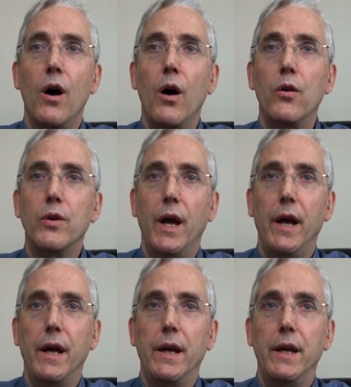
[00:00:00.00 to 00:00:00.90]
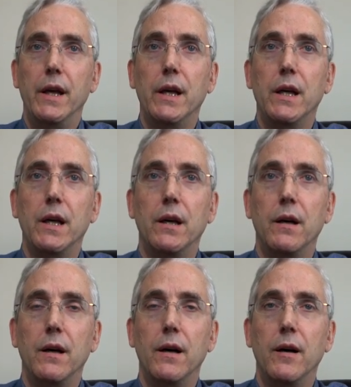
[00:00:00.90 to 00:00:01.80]
Okay,
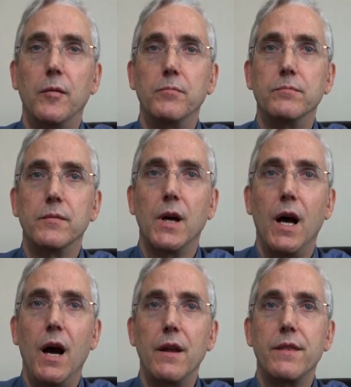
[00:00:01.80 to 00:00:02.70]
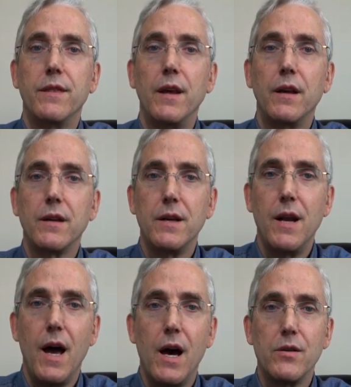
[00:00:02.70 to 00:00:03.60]
I think
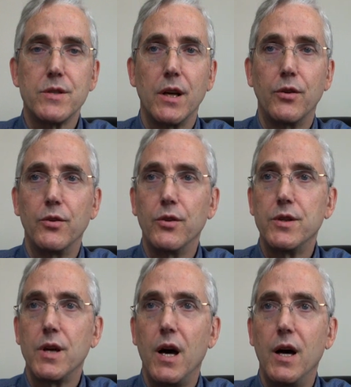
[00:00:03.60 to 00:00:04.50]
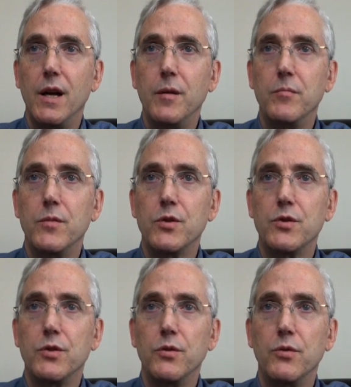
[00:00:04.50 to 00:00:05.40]
now's a good time
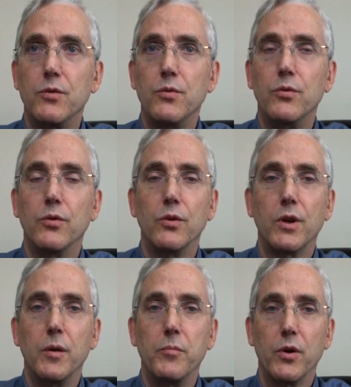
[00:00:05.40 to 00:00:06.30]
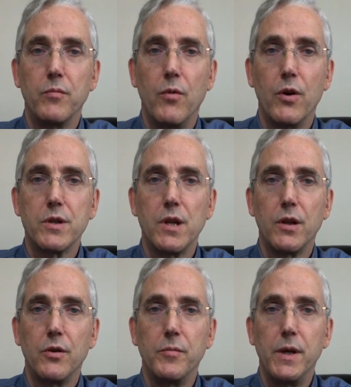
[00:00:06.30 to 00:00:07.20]
to look at bookmarks a
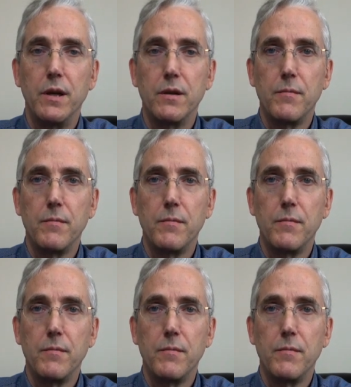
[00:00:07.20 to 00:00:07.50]
little bit.